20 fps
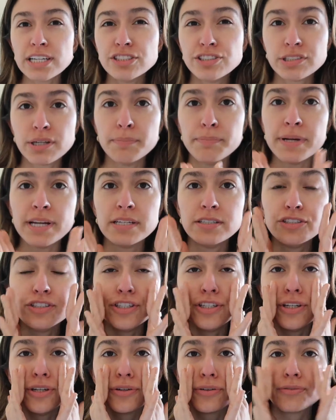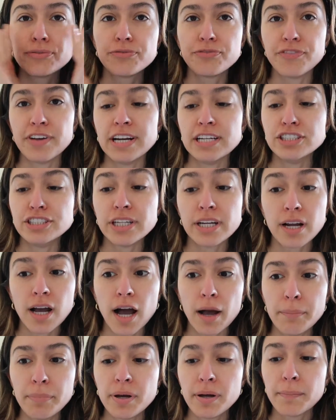I jump into finishing
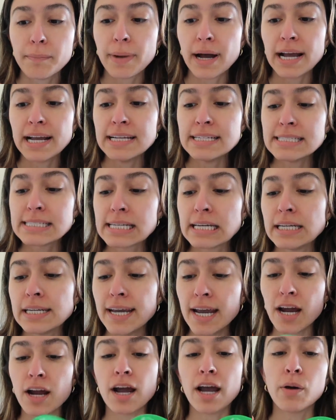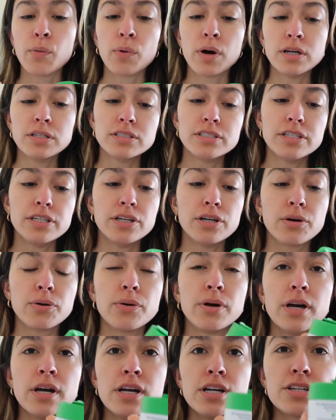up my skincare, I want
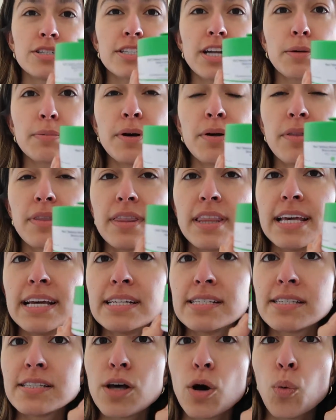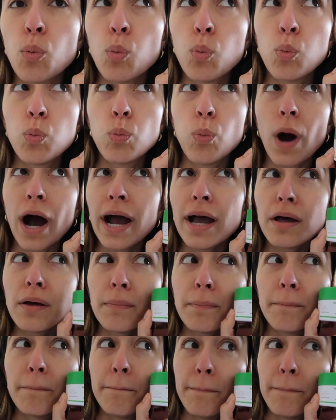to just talk about this. A while